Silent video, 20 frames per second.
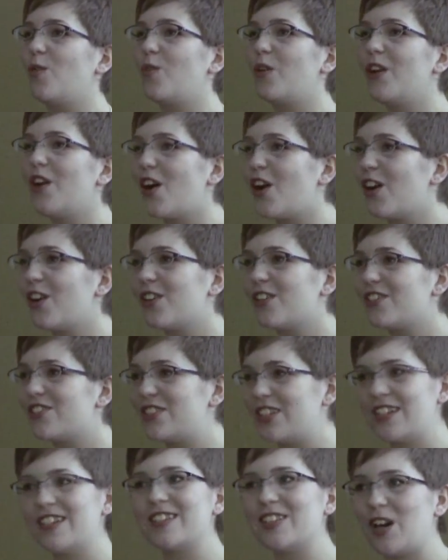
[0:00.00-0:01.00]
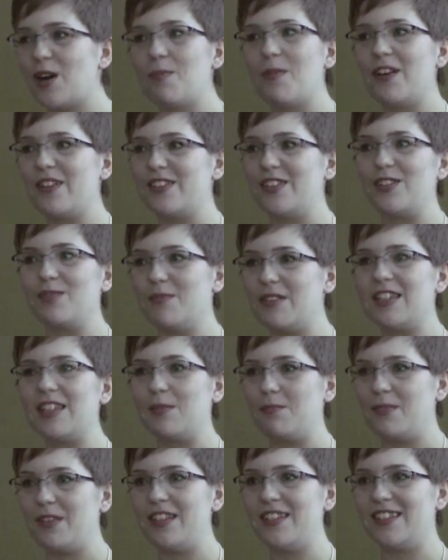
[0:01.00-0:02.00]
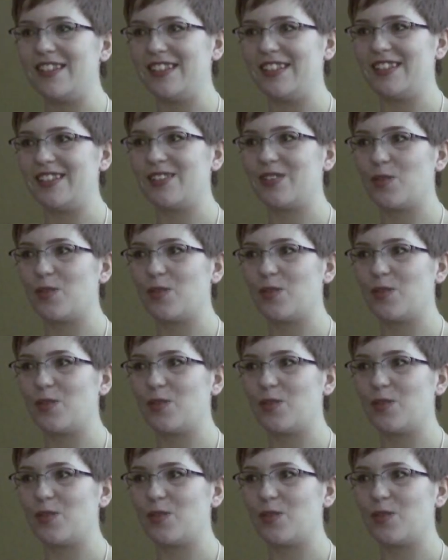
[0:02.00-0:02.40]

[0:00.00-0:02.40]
we aren't jigsaw puzzles missing pieces.